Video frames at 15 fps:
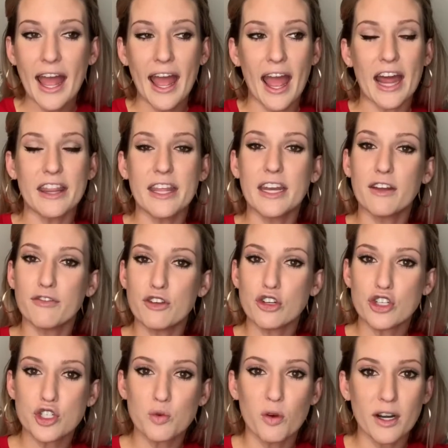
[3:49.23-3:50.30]
And then if you
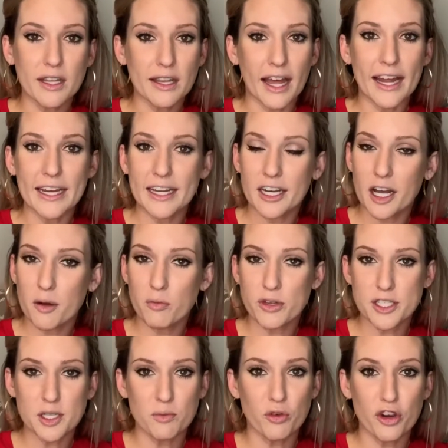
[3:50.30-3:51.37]
just want to lighten it up with
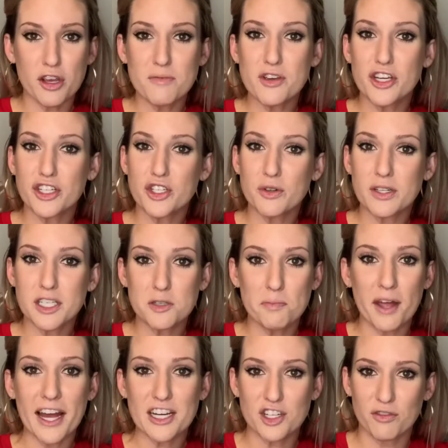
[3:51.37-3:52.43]
some cream, you could do a
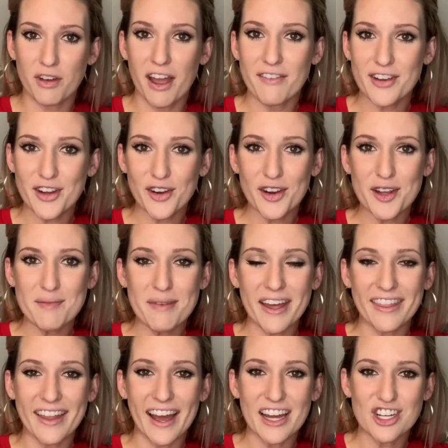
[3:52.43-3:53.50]
splash of heavy cream,
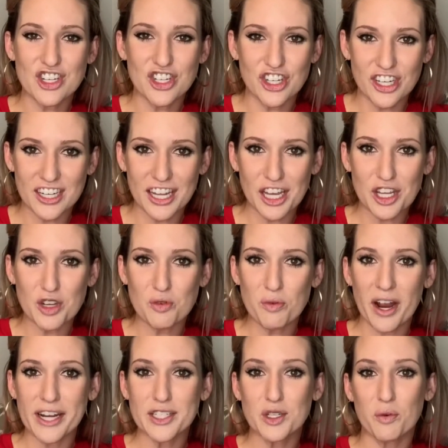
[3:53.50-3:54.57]
and that should get you
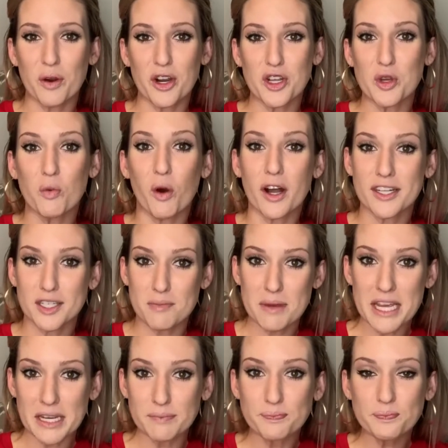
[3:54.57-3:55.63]
right to where you want to
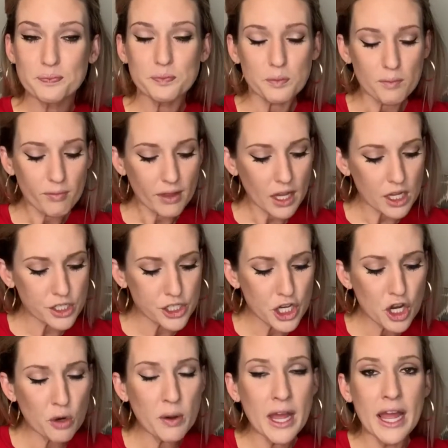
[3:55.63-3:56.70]
be.
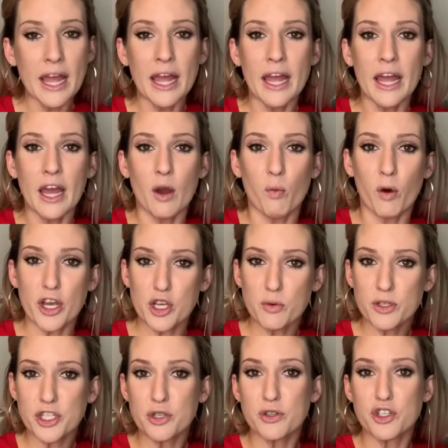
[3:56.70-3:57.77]
So what you
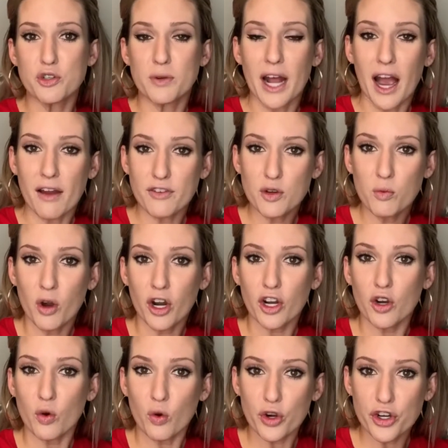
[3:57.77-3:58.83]
would do is you would have your
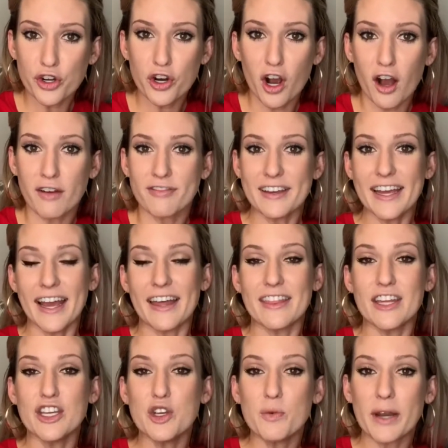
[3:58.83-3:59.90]
water or your coffee, and then you would